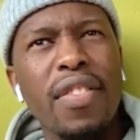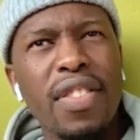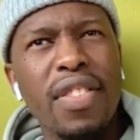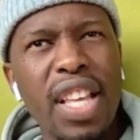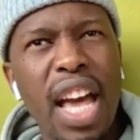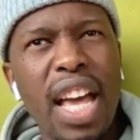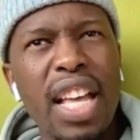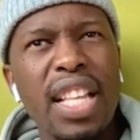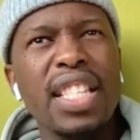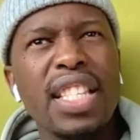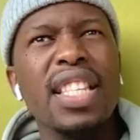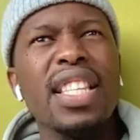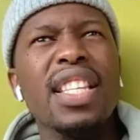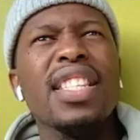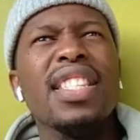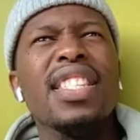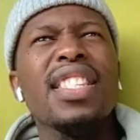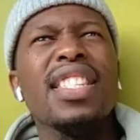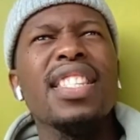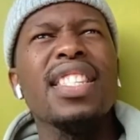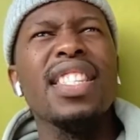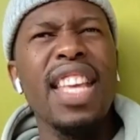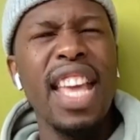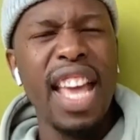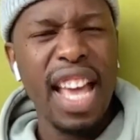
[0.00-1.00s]

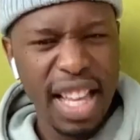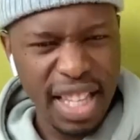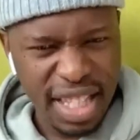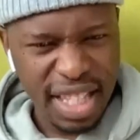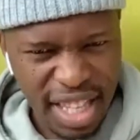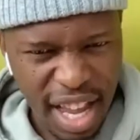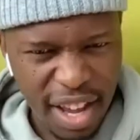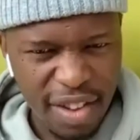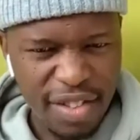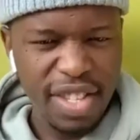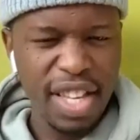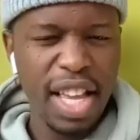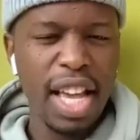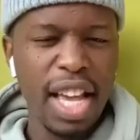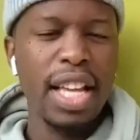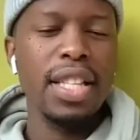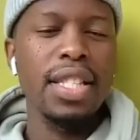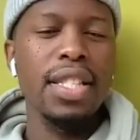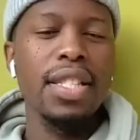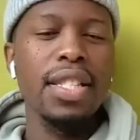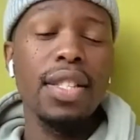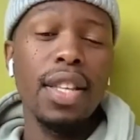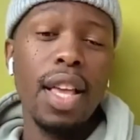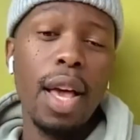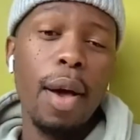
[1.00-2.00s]
sciences. Yes, life
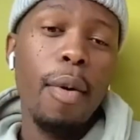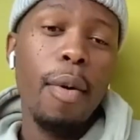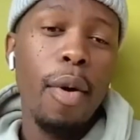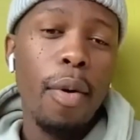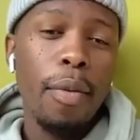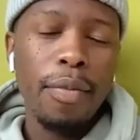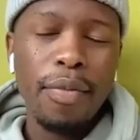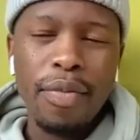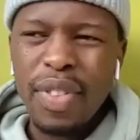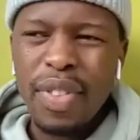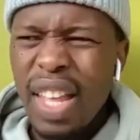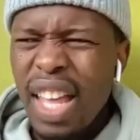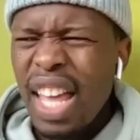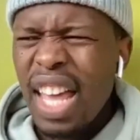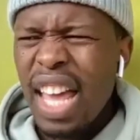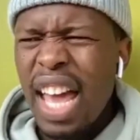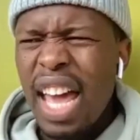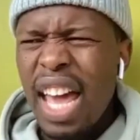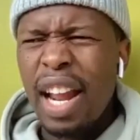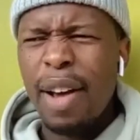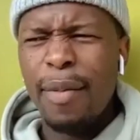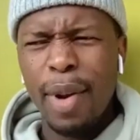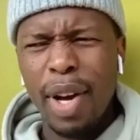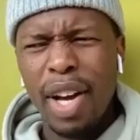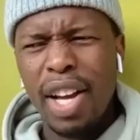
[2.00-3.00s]
science. And I'm